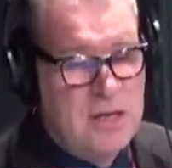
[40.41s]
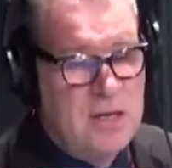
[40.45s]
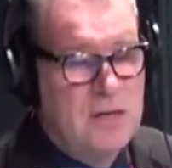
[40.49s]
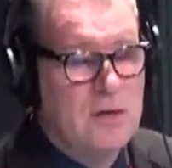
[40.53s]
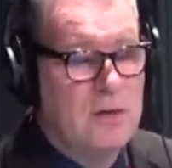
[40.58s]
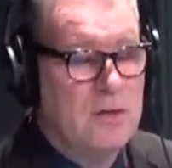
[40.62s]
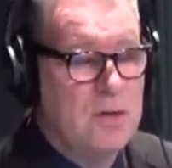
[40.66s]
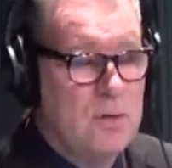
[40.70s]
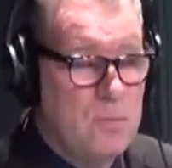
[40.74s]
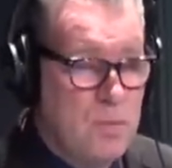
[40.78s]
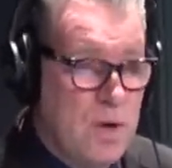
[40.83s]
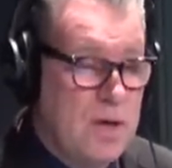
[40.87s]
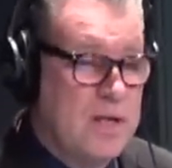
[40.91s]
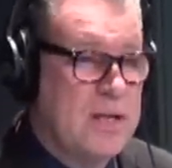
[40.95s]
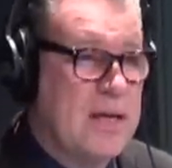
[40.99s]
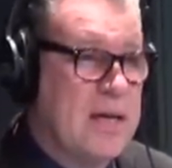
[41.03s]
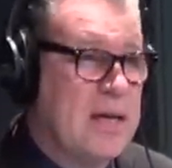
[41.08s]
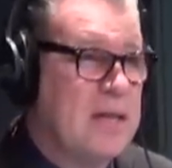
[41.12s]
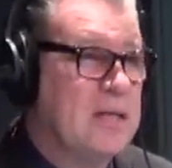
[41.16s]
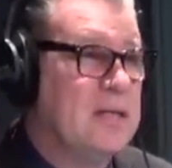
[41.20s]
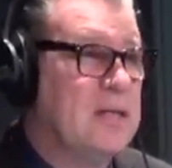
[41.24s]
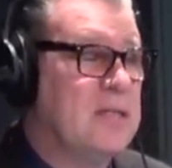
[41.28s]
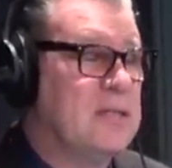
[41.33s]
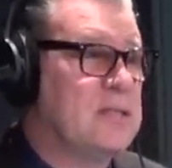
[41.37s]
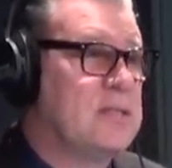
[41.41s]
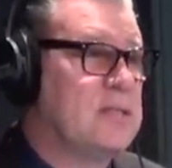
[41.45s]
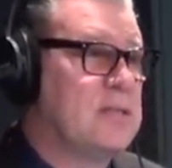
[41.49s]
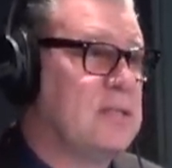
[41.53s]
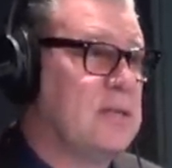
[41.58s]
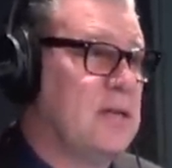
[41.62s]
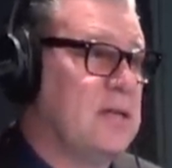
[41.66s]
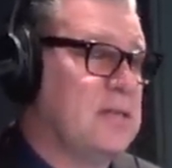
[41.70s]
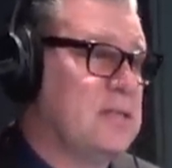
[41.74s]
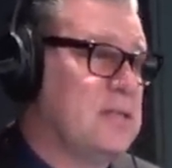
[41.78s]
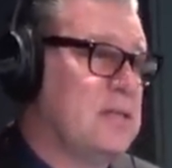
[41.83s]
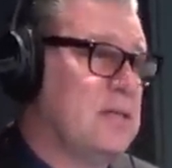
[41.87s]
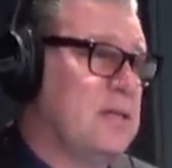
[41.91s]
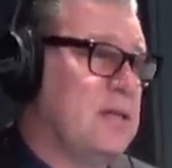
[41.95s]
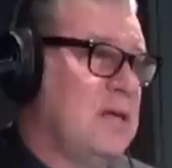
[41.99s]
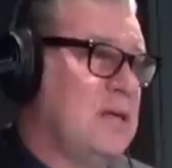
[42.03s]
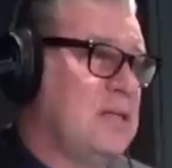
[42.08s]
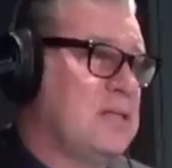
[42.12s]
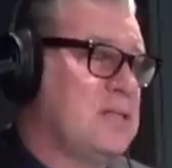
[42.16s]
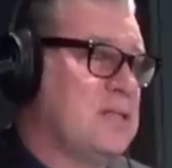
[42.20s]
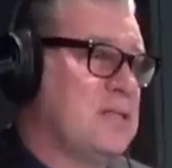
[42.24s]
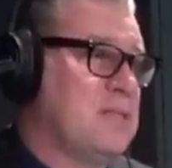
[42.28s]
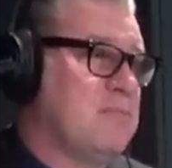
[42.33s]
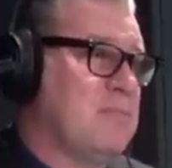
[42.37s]
You know, on the one hand, it's it's
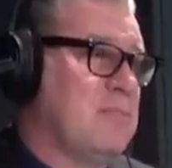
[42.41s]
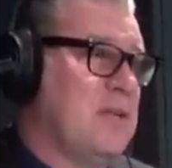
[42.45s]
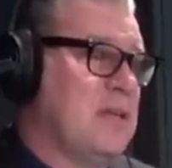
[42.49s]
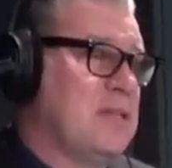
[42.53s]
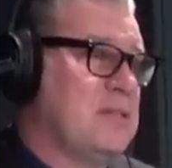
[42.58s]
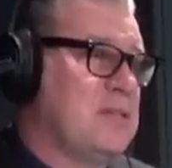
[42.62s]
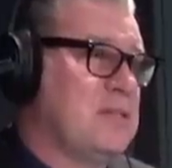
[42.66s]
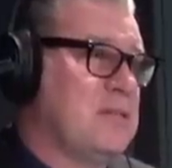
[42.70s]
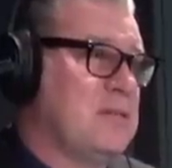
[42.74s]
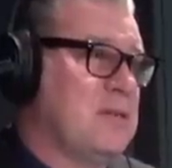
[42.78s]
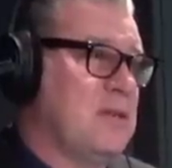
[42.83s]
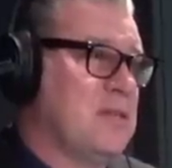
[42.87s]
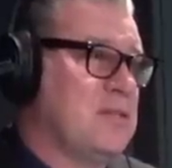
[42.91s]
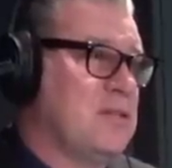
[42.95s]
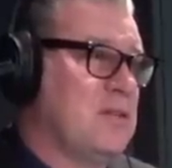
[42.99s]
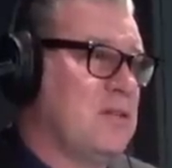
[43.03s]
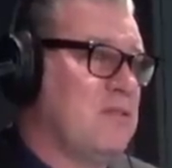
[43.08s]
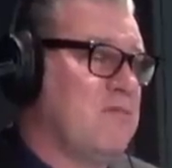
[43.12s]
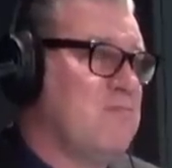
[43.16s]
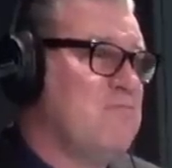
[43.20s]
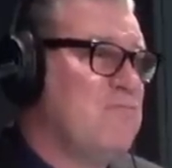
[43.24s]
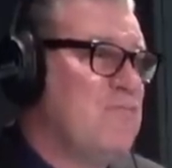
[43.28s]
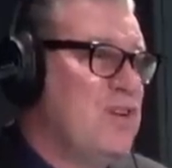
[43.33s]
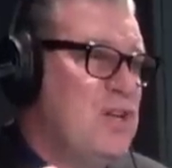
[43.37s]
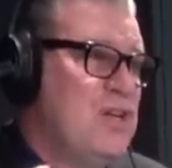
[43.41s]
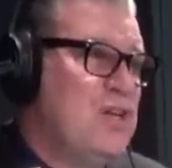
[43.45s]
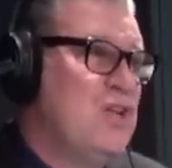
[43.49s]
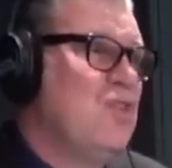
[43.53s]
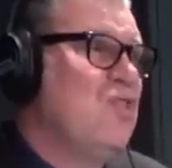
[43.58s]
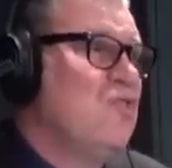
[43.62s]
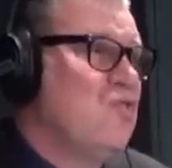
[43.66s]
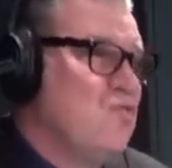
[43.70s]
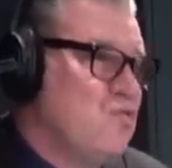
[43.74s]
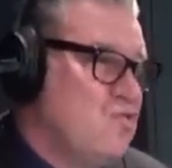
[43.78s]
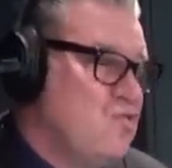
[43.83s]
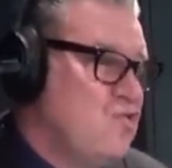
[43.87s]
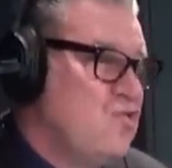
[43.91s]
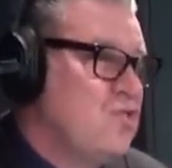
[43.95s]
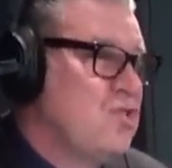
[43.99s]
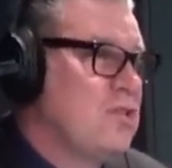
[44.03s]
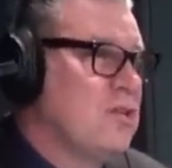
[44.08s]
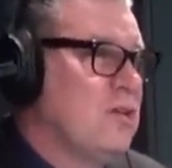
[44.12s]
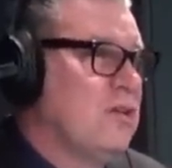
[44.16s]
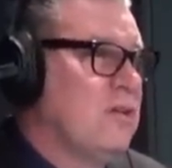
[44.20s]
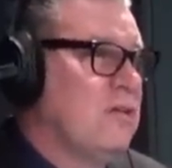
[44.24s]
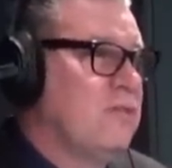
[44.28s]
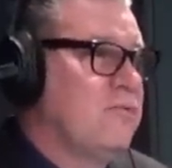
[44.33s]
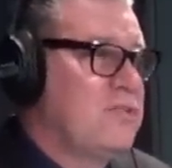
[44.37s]
it's a it's a sort of
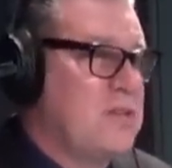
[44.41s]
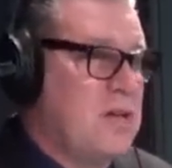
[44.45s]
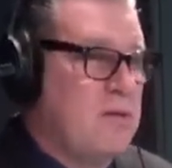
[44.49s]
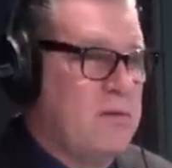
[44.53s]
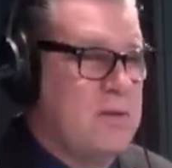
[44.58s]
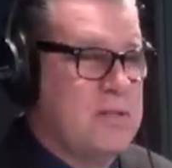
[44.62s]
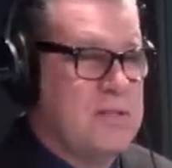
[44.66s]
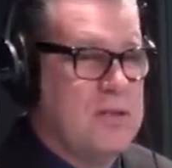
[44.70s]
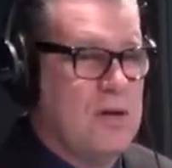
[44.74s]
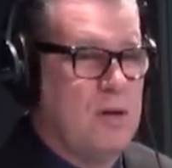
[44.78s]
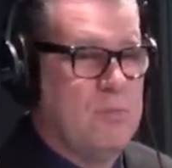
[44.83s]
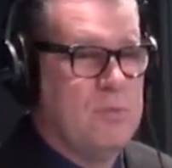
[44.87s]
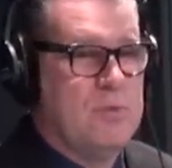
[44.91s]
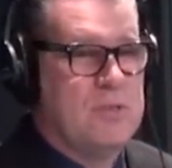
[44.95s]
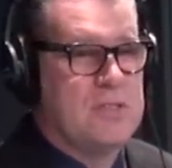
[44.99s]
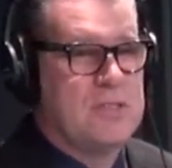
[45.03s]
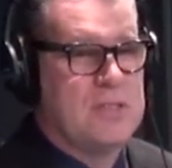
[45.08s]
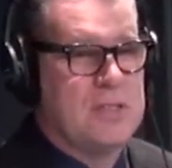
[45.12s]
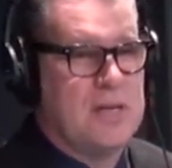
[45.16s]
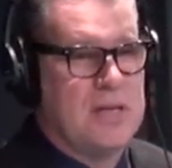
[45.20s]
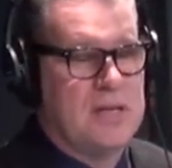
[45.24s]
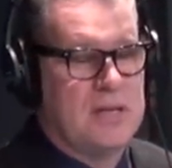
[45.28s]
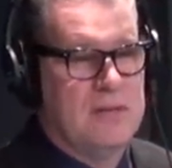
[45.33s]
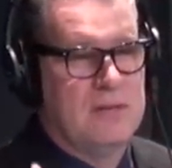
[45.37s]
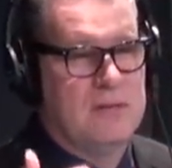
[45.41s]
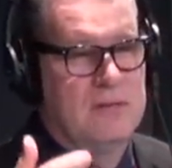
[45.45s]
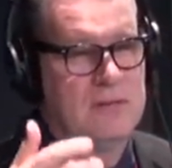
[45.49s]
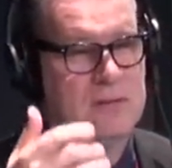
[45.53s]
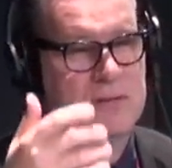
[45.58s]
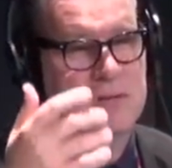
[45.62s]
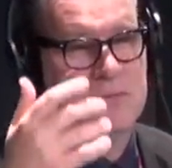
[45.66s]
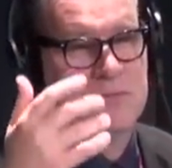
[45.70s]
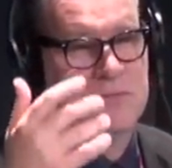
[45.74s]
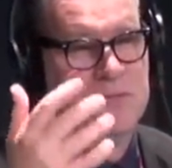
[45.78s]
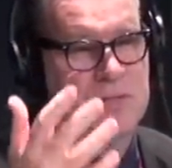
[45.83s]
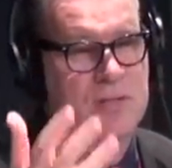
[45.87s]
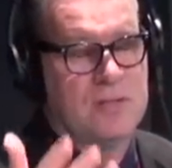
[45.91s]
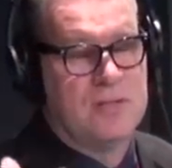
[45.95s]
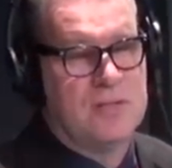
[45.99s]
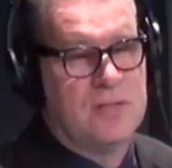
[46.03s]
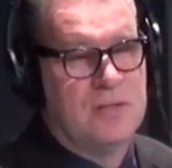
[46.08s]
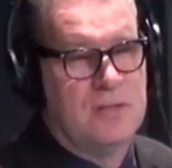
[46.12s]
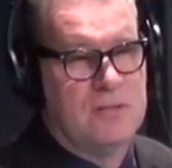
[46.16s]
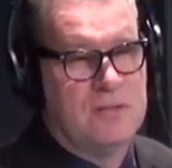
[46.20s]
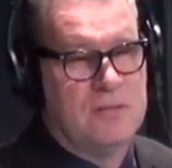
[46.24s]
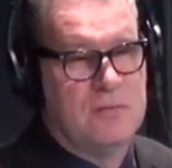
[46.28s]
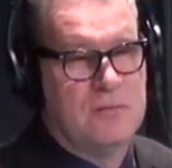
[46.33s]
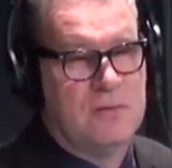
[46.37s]
melange of Terry Thomas and the
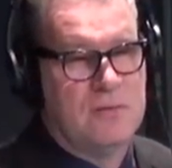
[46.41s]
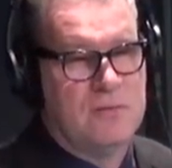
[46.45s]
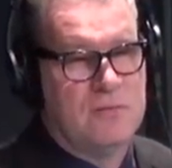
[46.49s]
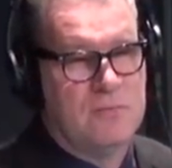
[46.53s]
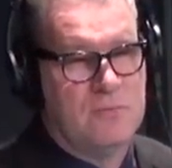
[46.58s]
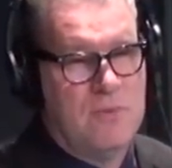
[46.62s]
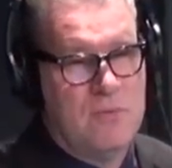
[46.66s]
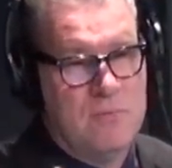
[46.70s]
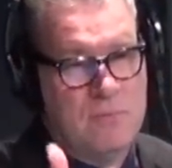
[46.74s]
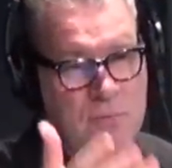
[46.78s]
Thirteenth Duke of